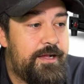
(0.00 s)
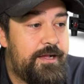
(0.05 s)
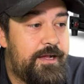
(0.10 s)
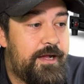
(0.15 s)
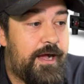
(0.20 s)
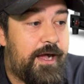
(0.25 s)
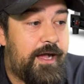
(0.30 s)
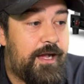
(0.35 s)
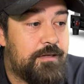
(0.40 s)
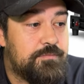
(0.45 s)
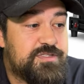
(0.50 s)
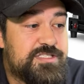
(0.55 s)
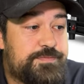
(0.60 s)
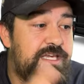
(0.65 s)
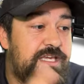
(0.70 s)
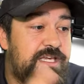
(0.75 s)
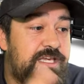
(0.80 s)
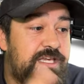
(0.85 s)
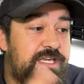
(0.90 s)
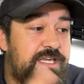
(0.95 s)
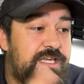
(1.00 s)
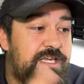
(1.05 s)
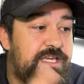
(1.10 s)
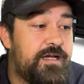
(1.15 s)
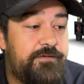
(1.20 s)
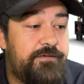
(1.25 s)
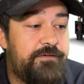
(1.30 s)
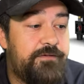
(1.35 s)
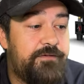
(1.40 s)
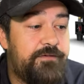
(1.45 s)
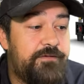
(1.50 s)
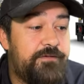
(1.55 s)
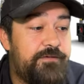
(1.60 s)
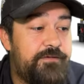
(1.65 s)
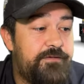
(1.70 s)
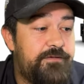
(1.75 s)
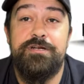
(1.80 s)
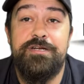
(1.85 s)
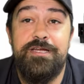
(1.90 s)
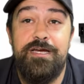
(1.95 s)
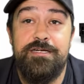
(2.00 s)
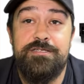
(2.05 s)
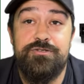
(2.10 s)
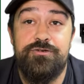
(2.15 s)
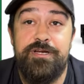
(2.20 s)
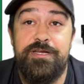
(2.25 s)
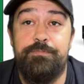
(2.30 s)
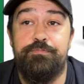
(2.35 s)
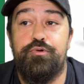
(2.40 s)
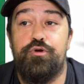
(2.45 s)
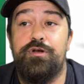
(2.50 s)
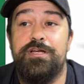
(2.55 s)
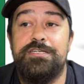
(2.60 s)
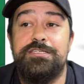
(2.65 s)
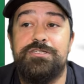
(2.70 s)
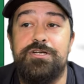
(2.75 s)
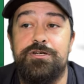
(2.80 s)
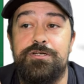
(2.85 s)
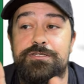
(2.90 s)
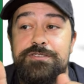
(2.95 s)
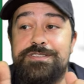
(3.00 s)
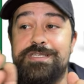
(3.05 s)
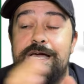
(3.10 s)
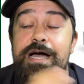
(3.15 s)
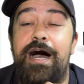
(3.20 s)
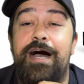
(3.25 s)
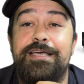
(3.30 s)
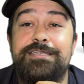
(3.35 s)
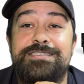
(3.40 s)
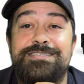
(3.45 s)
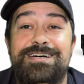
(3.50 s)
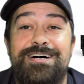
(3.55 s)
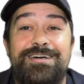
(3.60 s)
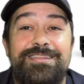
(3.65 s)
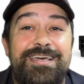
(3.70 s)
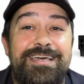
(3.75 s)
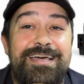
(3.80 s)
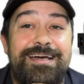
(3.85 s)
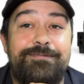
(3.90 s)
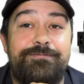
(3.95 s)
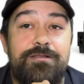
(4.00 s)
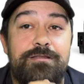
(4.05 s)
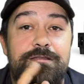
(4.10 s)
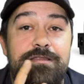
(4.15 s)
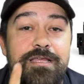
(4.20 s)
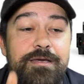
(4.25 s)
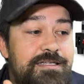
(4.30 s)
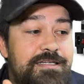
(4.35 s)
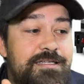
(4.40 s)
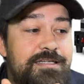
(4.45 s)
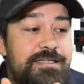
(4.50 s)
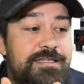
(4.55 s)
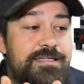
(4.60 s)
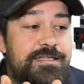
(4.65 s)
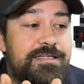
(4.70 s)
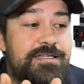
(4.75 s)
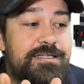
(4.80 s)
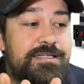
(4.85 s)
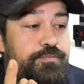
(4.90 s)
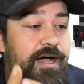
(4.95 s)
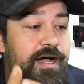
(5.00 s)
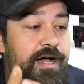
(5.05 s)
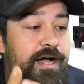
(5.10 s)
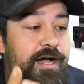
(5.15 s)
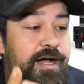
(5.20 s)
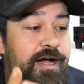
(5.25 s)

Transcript: Um, speaking of introductory printers, I saw they have a limited supply,